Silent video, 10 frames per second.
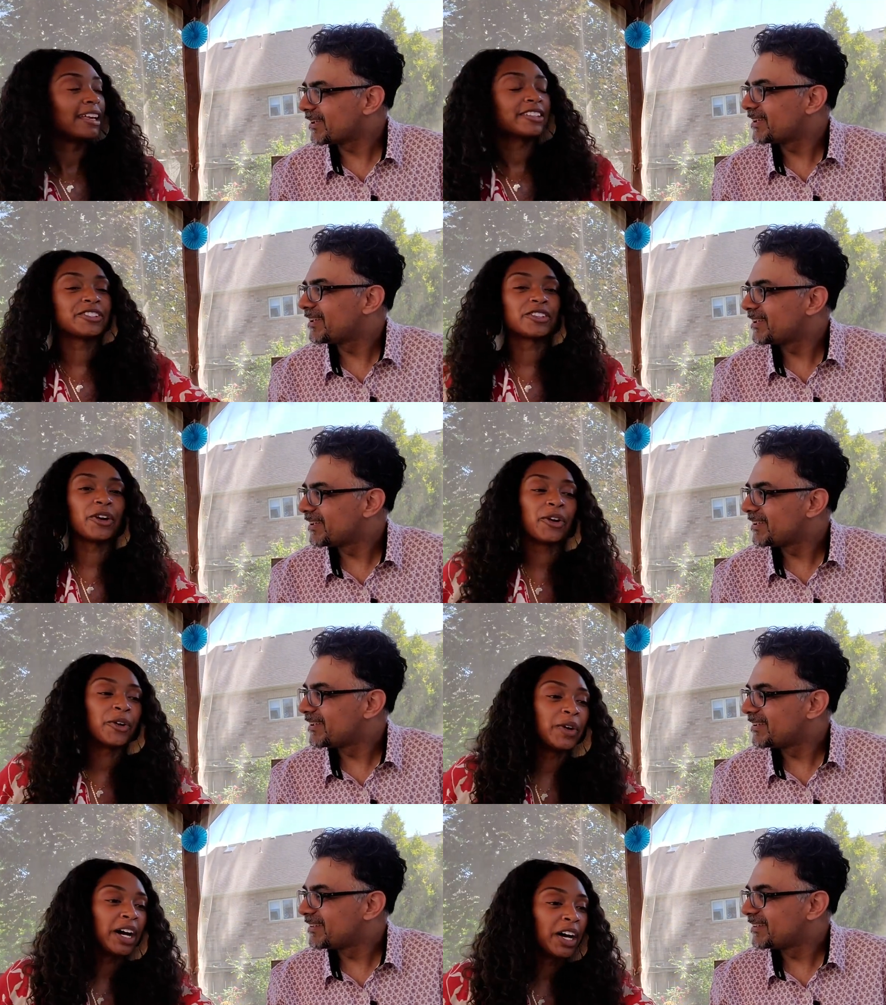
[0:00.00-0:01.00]

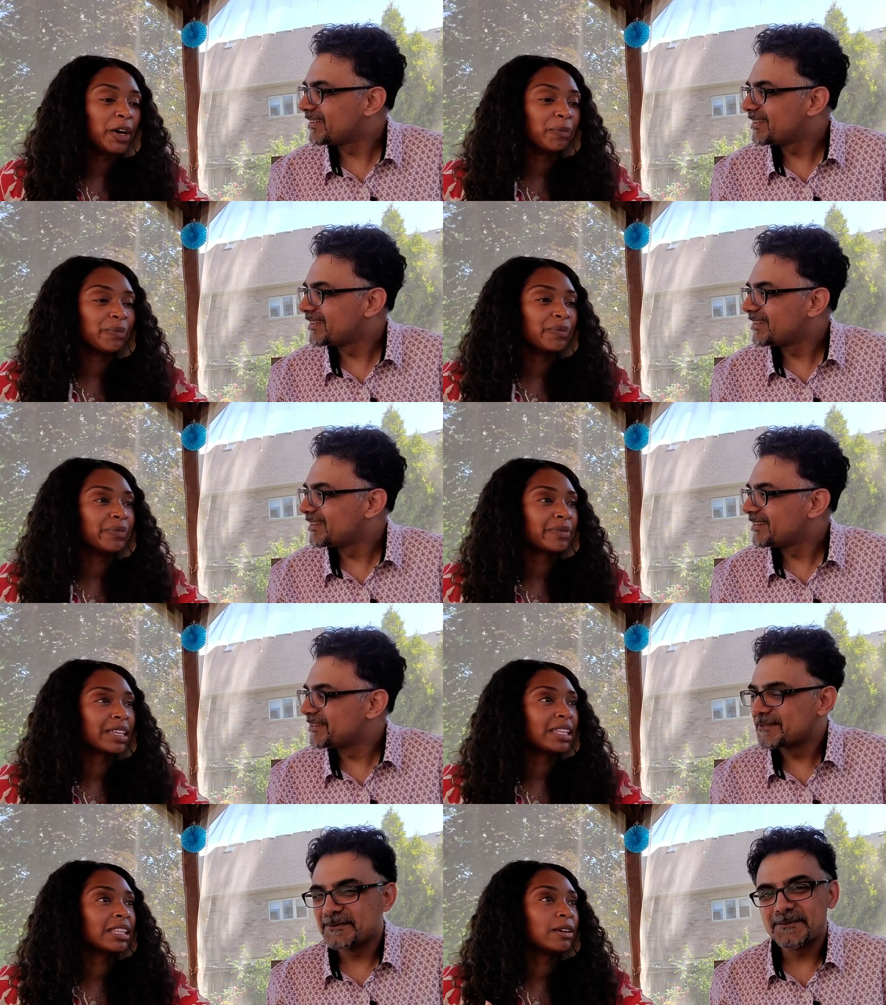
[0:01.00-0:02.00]
Speaker 1: So um,
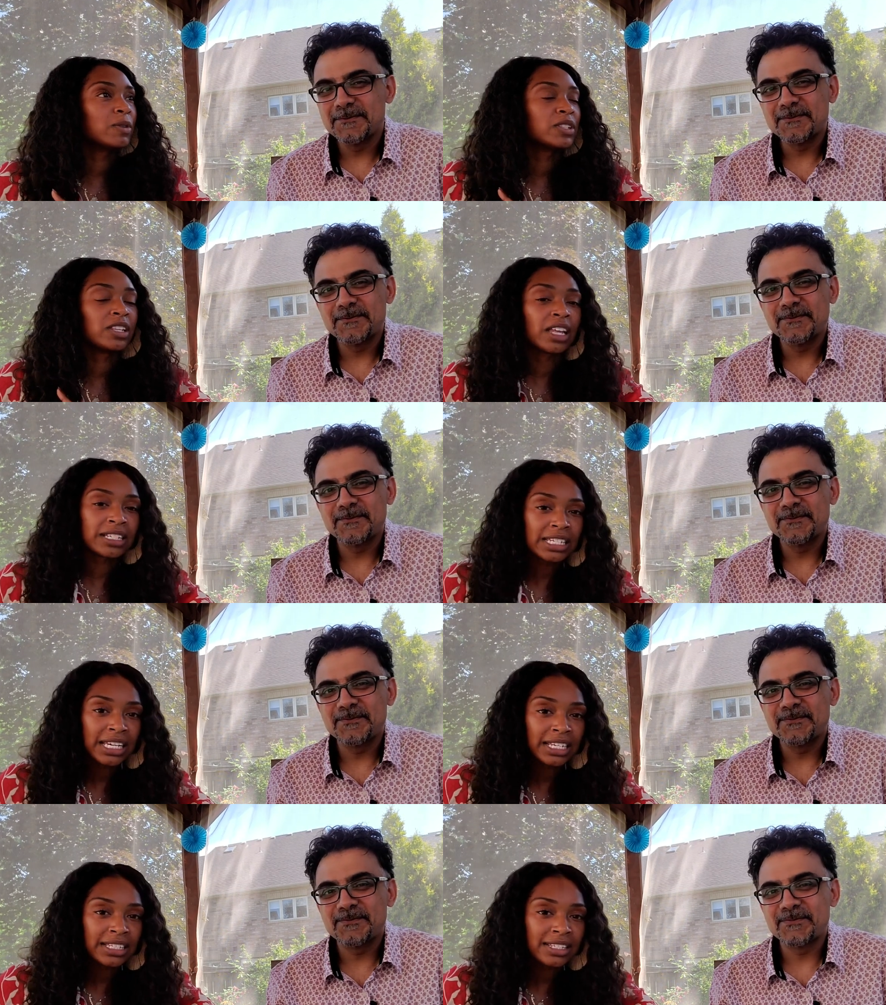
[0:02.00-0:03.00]
it was in
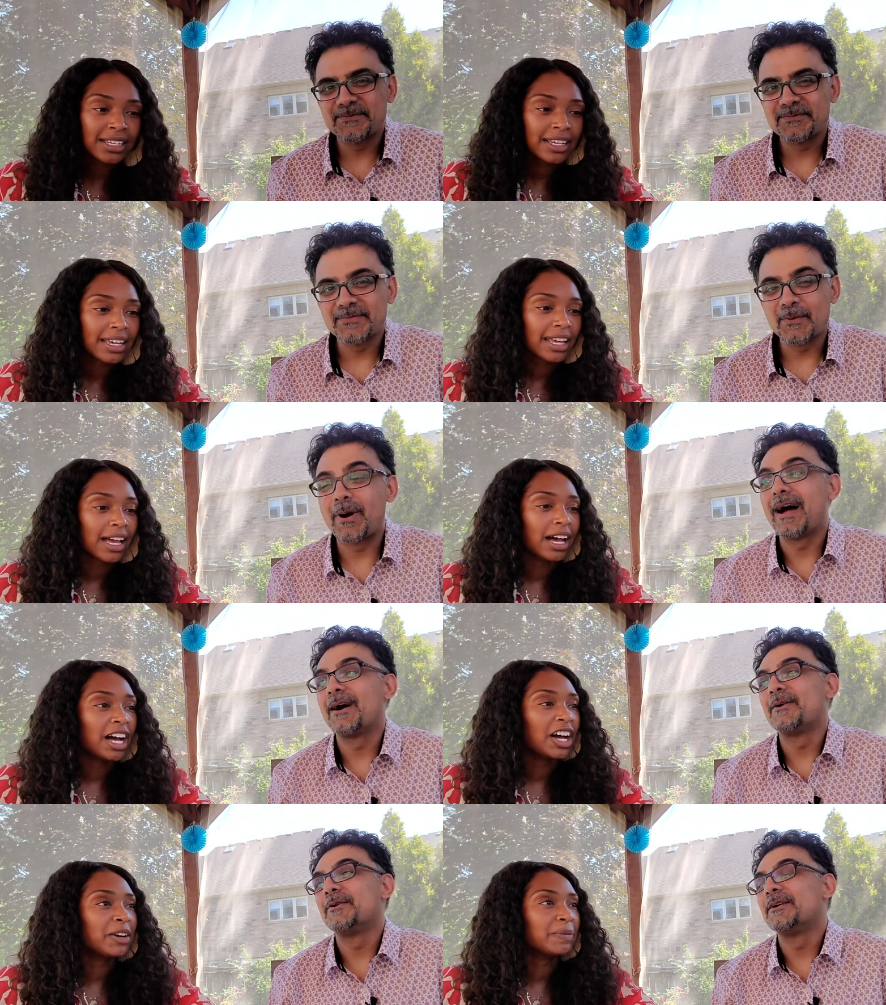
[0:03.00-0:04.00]
London
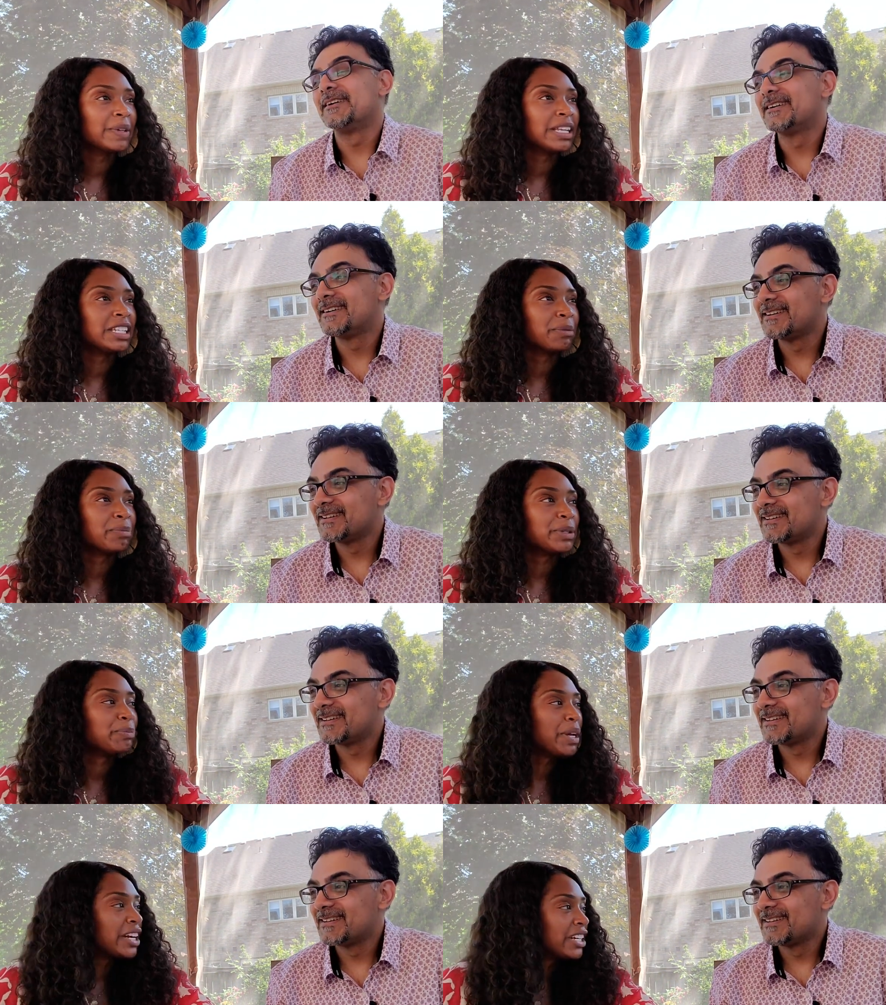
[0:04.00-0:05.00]
Wow. Um, ended up
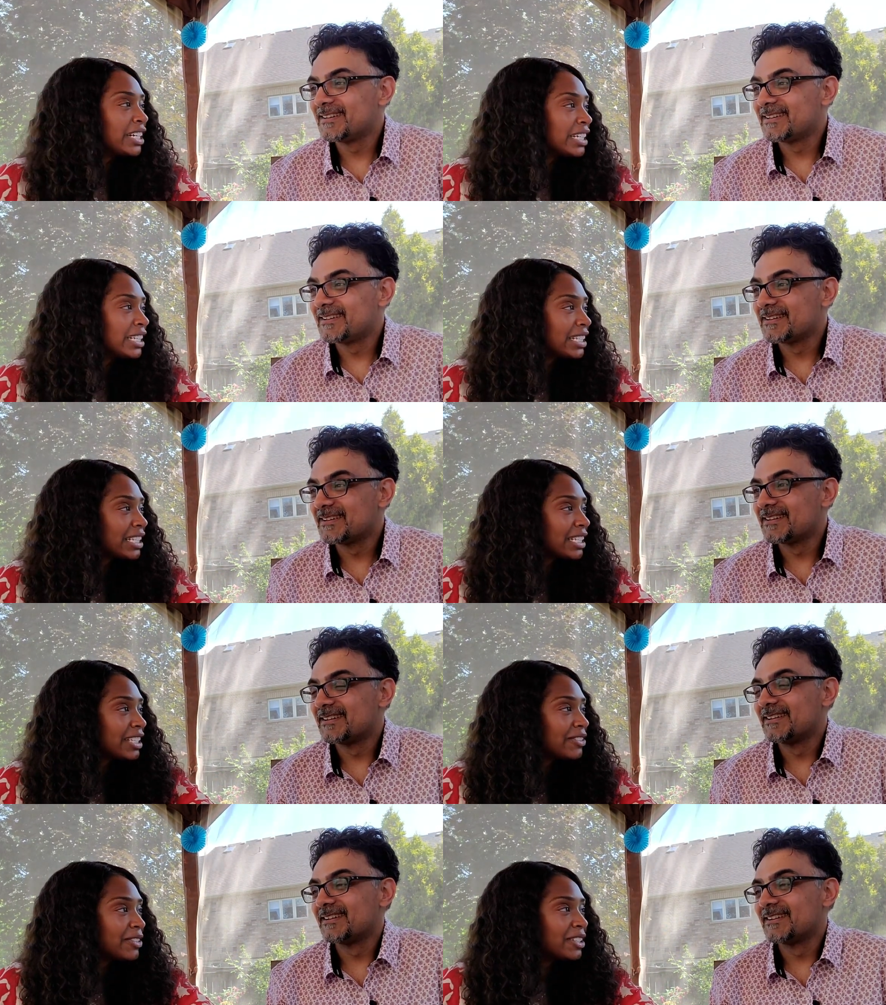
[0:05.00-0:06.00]
in
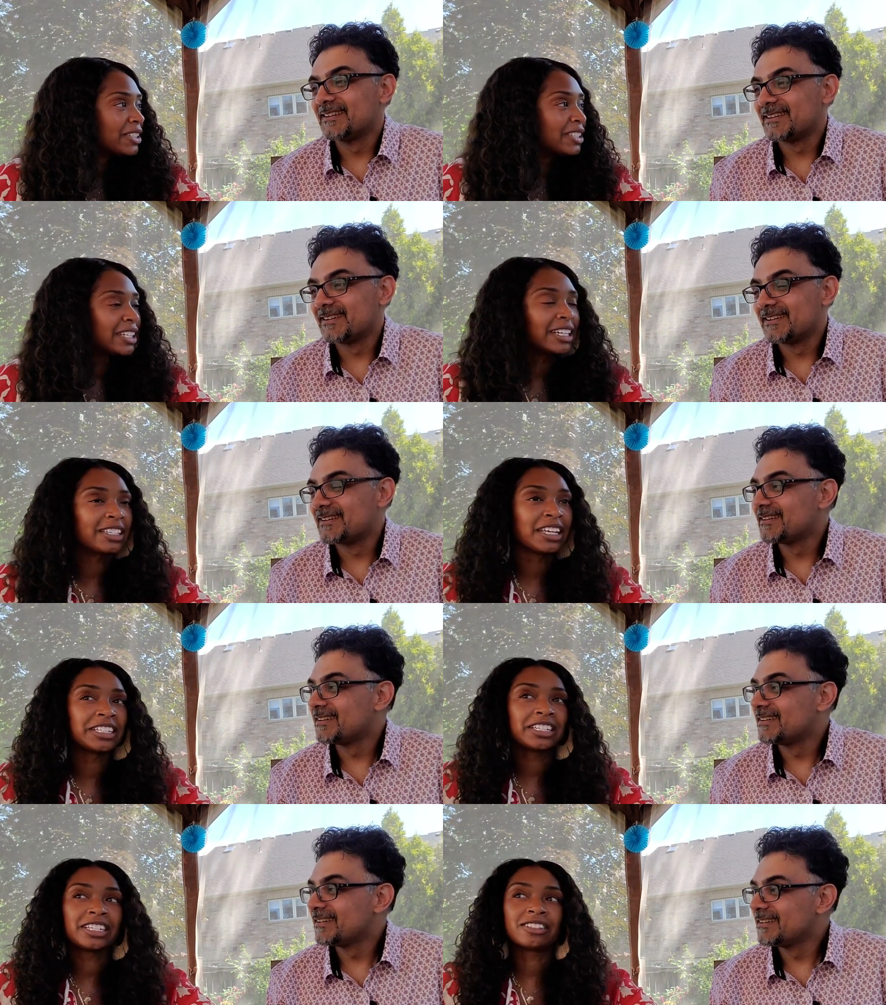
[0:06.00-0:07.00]
Paris for the yeah
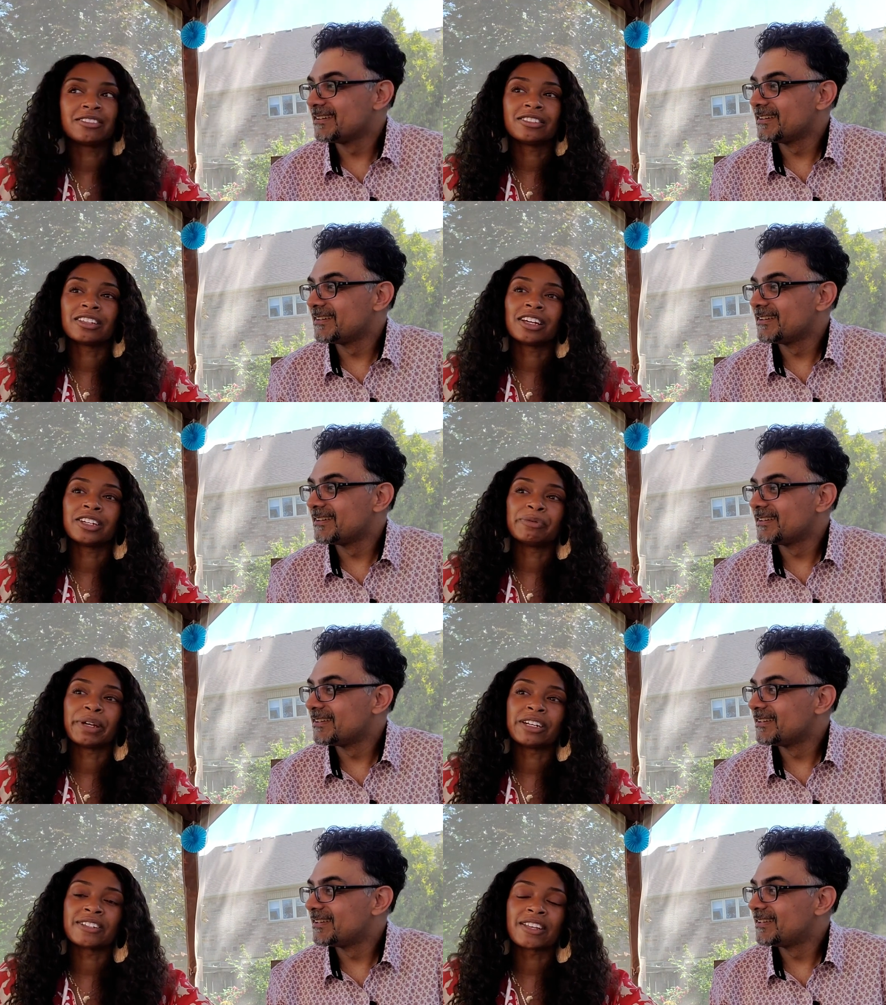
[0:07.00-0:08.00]
Lion King uh,
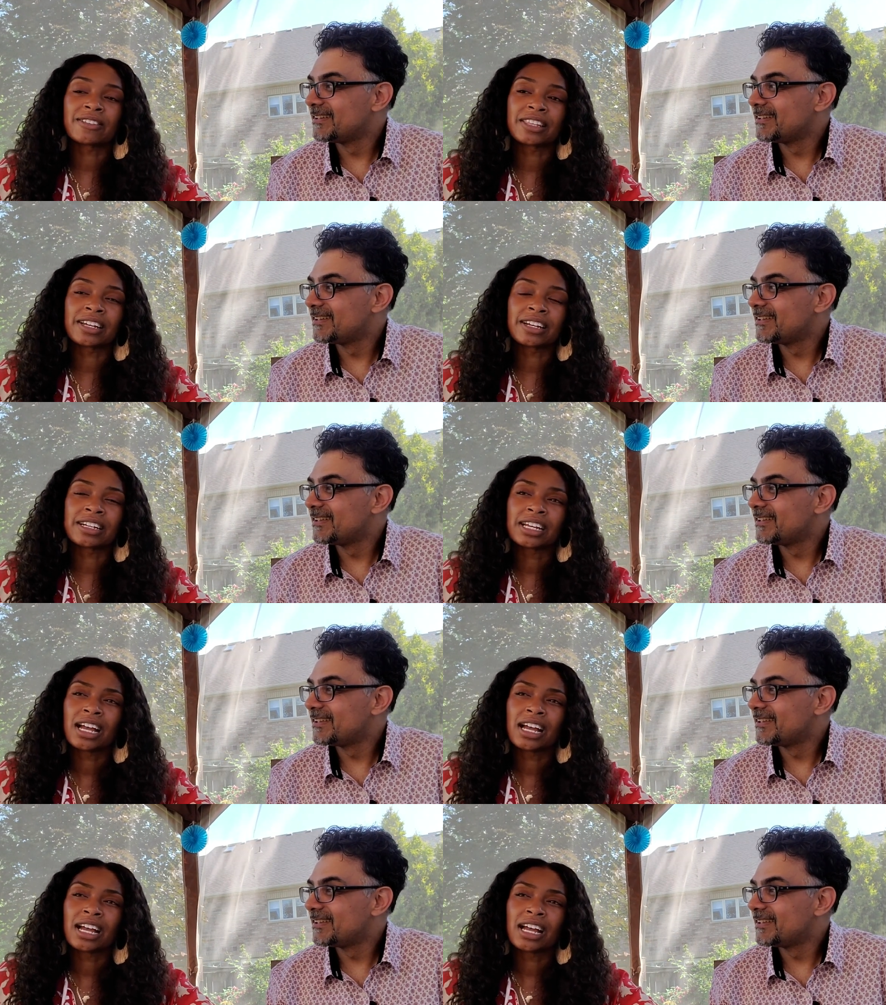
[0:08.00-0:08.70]
Paris out there.